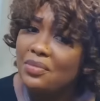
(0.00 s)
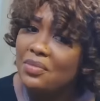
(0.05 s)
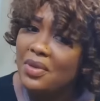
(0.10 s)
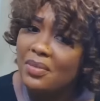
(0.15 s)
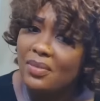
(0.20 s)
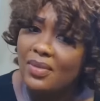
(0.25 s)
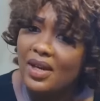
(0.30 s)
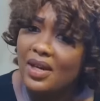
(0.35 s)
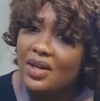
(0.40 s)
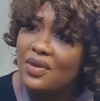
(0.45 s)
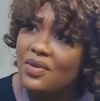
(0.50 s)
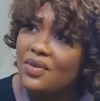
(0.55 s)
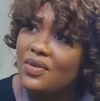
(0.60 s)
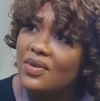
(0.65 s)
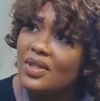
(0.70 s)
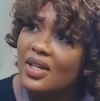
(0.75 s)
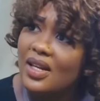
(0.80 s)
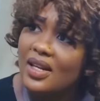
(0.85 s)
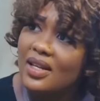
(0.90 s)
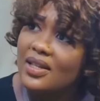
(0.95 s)
you mean by you
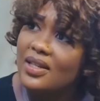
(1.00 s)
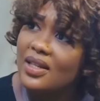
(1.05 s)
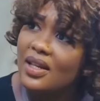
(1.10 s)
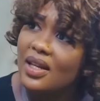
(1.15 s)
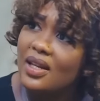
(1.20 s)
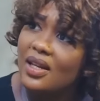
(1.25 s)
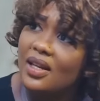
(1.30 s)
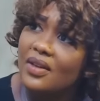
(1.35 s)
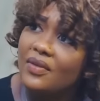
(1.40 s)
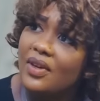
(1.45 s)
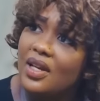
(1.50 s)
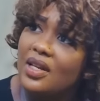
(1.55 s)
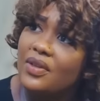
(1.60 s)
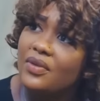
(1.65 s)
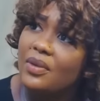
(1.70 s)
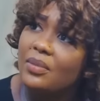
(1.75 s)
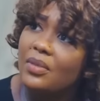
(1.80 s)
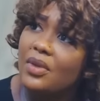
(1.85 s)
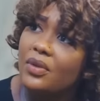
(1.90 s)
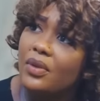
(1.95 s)
started taking advice
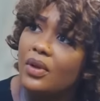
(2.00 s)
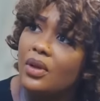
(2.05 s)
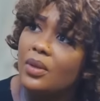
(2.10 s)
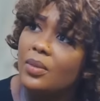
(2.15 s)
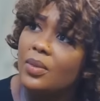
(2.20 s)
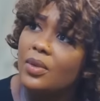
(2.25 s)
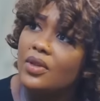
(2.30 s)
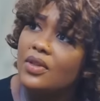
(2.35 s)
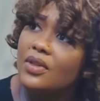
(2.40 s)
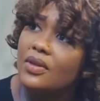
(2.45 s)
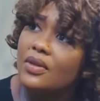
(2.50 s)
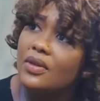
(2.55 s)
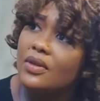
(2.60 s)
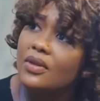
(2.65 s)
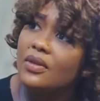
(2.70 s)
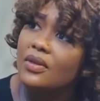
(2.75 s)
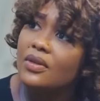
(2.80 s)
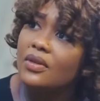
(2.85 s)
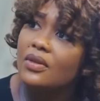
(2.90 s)
from the wrong person?